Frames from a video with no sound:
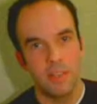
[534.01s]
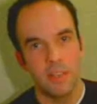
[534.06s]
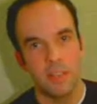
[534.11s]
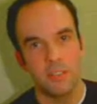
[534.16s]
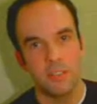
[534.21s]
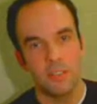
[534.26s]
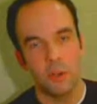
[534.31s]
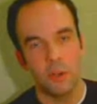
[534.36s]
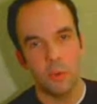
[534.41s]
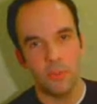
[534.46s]

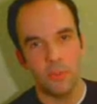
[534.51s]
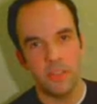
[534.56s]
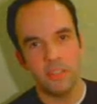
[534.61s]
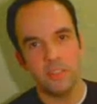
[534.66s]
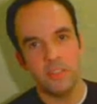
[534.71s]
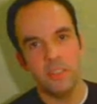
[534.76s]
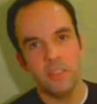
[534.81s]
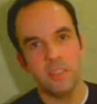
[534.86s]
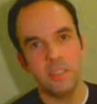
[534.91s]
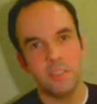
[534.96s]
And so
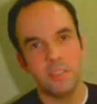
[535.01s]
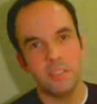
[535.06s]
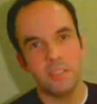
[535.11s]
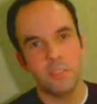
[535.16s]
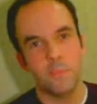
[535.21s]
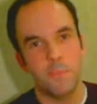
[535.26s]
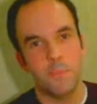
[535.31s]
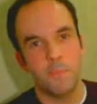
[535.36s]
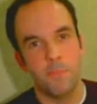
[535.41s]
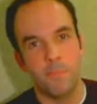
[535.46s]
this
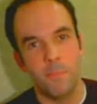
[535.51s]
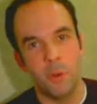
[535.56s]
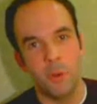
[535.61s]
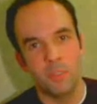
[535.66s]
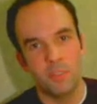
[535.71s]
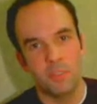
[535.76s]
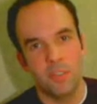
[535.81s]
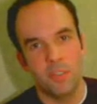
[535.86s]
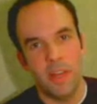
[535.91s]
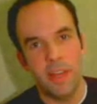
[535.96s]
is
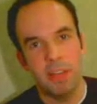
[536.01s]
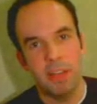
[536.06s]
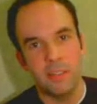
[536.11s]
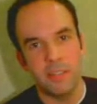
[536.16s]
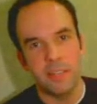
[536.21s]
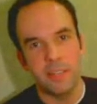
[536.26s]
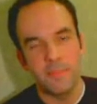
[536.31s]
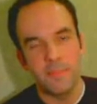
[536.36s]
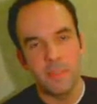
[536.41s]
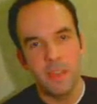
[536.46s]
most
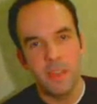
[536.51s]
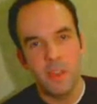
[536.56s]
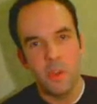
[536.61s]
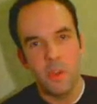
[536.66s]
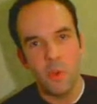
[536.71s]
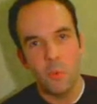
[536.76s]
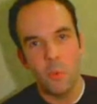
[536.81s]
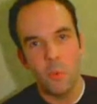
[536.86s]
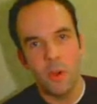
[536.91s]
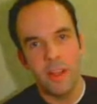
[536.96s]
likely
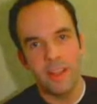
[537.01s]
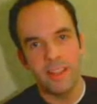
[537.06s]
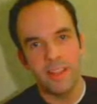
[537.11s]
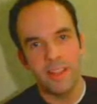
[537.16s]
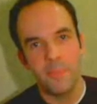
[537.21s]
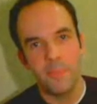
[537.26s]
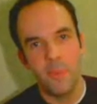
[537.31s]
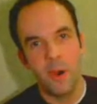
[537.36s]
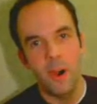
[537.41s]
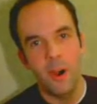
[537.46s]
what
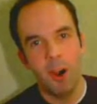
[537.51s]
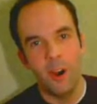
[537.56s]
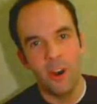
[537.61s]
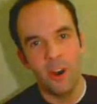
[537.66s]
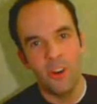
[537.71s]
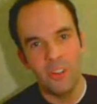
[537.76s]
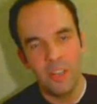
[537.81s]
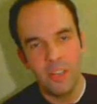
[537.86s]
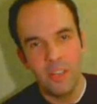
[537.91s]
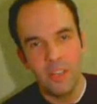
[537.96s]

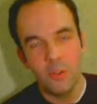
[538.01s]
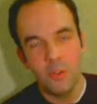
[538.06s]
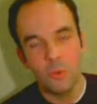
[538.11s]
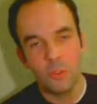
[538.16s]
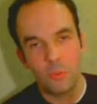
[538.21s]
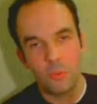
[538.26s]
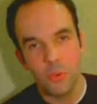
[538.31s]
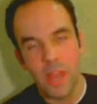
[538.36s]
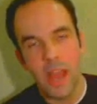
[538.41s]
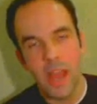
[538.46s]
Paul
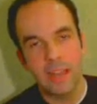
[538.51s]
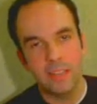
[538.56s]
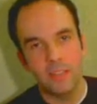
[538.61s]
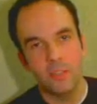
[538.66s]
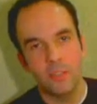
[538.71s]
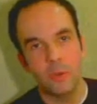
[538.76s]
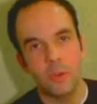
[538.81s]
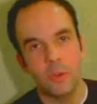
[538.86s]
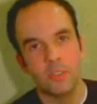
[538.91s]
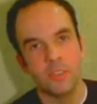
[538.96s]
was reacting
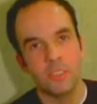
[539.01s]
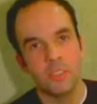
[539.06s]
towards.